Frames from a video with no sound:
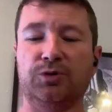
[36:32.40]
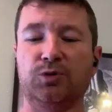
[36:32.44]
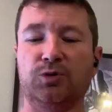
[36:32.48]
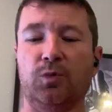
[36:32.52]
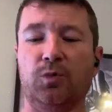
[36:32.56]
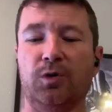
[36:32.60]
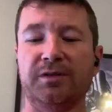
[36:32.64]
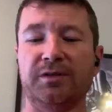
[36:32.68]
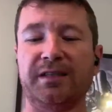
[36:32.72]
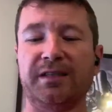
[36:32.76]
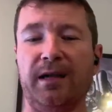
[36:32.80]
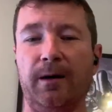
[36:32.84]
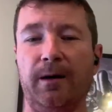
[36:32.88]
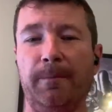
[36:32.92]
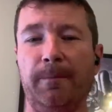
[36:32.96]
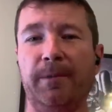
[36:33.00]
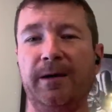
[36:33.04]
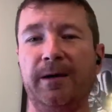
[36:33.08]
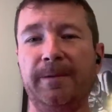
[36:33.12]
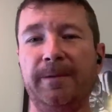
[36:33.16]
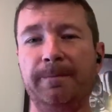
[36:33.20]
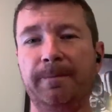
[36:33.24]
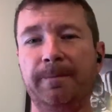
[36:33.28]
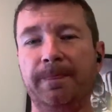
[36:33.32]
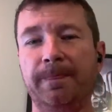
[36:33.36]
towards
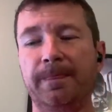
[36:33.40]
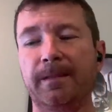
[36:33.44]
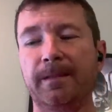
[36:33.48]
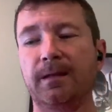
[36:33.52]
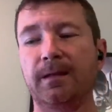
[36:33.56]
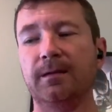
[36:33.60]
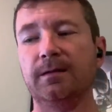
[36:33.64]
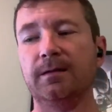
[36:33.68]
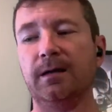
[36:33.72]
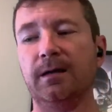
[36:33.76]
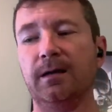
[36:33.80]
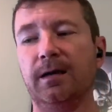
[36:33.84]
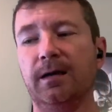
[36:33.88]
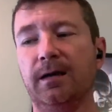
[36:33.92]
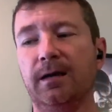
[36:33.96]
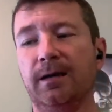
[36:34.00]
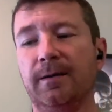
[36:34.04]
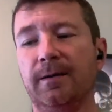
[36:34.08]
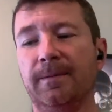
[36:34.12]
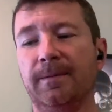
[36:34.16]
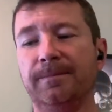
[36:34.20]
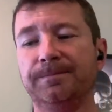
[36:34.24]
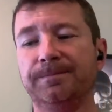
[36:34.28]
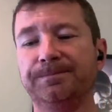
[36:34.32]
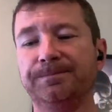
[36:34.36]
helping
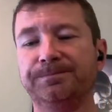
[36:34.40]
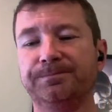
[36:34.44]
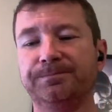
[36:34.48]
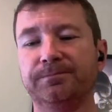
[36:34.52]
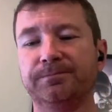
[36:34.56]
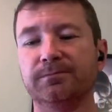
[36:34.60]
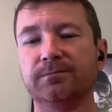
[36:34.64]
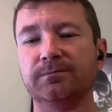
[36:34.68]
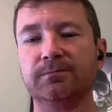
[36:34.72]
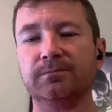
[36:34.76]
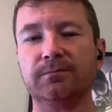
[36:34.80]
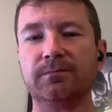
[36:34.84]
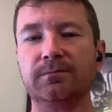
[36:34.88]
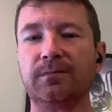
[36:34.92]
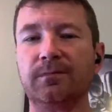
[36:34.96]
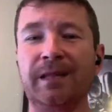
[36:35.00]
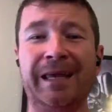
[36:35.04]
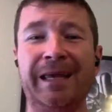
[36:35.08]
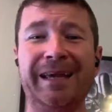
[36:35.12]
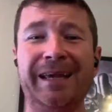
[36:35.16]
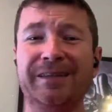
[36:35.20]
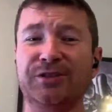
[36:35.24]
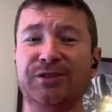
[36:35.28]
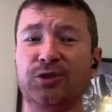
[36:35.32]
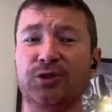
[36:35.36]

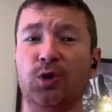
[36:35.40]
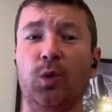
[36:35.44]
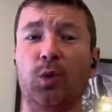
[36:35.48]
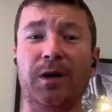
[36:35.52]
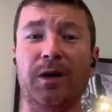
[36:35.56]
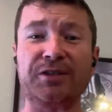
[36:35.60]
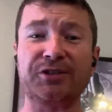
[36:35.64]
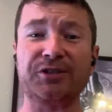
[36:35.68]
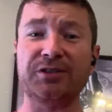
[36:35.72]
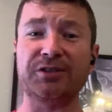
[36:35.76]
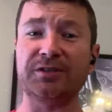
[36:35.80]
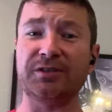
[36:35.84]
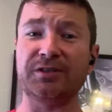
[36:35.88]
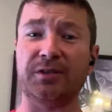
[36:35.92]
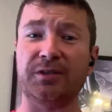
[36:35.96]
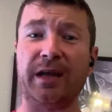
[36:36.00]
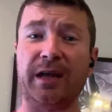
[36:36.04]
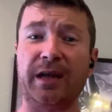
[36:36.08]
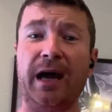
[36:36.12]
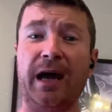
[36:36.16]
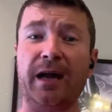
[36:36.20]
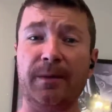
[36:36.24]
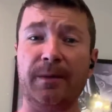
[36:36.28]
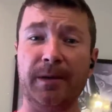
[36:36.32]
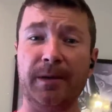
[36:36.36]
answer questions on
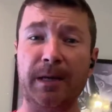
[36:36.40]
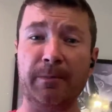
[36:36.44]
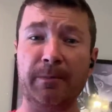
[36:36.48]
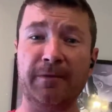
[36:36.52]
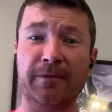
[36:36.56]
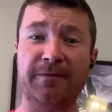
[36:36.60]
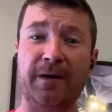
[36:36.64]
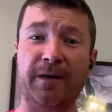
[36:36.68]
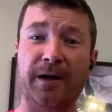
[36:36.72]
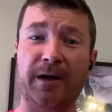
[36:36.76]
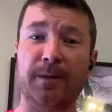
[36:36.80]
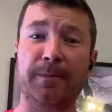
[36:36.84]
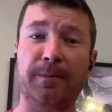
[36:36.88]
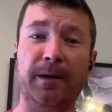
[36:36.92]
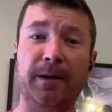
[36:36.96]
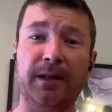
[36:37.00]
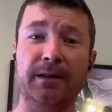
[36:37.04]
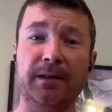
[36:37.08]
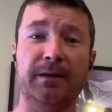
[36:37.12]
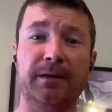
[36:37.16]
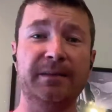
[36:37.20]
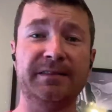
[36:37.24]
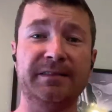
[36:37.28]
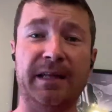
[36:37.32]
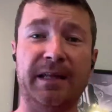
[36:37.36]
how to become a fighter
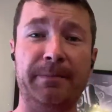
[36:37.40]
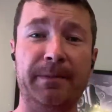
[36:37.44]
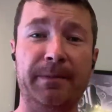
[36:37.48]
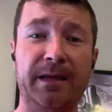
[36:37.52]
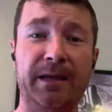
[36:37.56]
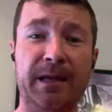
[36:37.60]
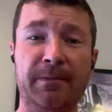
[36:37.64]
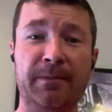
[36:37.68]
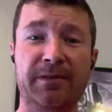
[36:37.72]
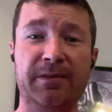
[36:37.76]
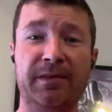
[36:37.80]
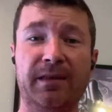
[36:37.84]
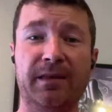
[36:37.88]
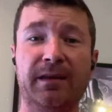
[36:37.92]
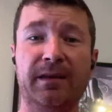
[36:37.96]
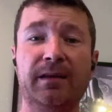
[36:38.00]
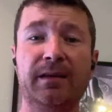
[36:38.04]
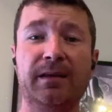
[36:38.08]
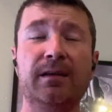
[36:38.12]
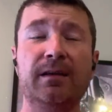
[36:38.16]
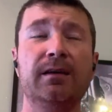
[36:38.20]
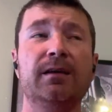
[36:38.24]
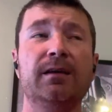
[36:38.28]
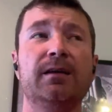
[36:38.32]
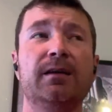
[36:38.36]
pilot, because that became a
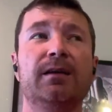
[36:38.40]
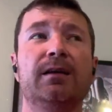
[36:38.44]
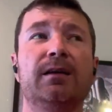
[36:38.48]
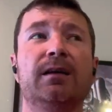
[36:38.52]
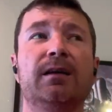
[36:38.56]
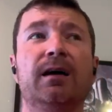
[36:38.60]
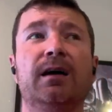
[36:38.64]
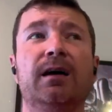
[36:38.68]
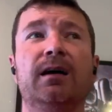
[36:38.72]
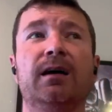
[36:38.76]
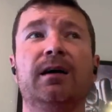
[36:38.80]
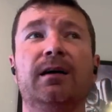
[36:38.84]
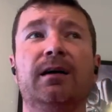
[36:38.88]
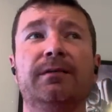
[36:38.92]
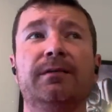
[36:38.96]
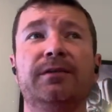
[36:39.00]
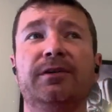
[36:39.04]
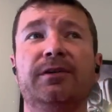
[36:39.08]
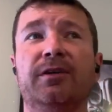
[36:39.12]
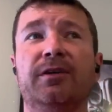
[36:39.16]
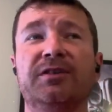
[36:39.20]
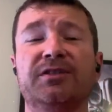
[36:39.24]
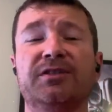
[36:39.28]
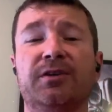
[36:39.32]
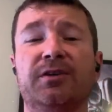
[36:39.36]
thing. Yeah.
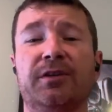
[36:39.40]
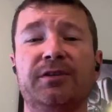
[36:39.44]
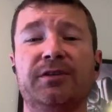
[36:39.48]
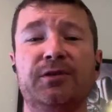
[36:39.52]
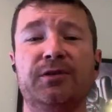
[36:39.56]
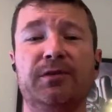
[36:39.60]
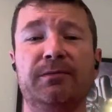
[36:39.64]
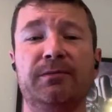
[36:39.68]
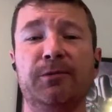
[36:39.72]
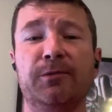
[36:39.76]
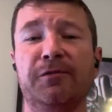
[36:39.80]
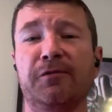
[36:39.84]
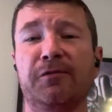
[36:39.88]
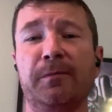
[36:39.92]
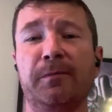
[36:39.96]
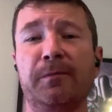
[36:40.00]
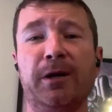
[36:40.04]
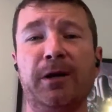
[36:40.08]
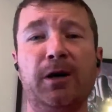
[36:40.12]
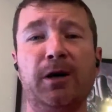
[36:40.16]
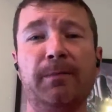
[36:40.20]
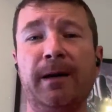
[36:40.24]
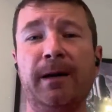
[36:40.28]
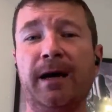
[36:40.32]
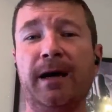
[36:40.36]
You know, I started doing a mover
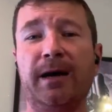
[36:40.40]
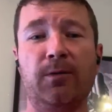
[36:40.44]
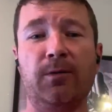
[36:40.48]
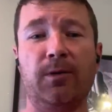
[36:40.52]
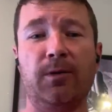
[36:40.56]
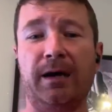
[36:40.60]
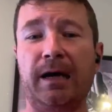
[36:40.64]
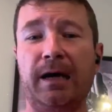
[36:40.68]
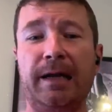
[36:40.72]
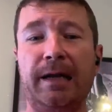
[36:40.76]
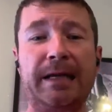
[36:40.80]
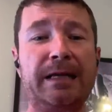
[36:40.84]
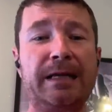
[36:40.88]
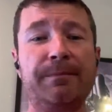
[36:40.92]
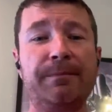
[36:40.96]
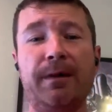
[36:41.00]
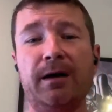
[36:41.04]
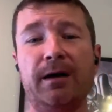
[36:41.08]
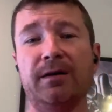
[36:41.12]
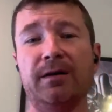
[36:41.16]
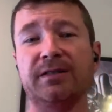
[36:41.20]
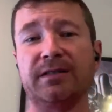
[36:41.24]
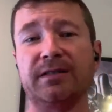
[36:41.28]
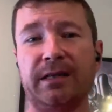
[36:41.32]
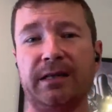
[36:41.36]
mailbag where I got
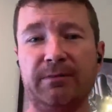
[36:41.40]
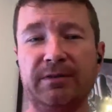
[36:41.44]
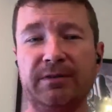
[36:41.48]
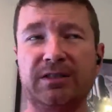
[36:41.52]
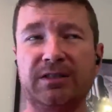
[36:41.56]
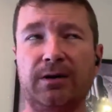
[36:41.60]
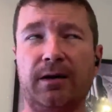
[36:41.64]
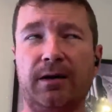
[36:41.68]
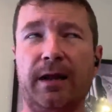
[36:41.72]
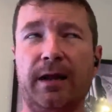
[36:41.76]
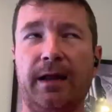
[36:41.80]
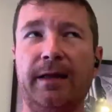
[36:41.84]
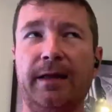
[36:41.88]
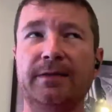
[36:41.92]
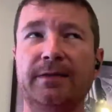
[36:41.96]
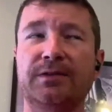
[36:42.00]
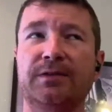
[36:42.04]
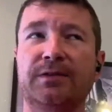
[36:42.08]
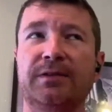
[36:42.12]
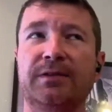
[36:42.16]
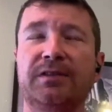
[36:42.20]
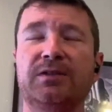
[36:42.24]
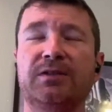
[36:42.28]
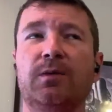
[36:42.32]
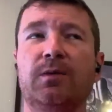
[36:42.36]
emails and I would start
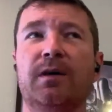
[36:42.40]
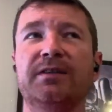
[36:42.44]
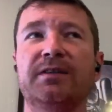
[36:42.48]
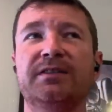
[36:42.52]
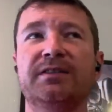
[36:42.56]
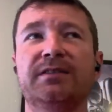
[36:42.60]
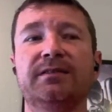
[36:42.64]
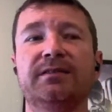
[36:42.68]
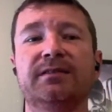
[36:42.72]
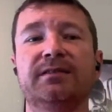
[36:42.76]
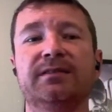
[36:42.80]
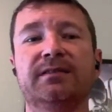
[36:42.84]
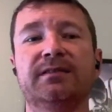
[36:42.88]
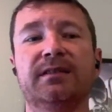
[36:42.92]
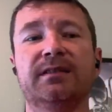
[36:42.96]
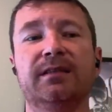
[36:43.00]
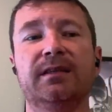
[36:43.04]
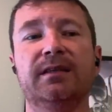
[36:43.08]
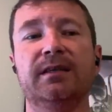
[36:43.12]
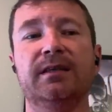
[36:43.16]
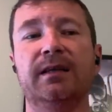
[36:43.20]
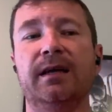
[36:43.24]
answering these questions.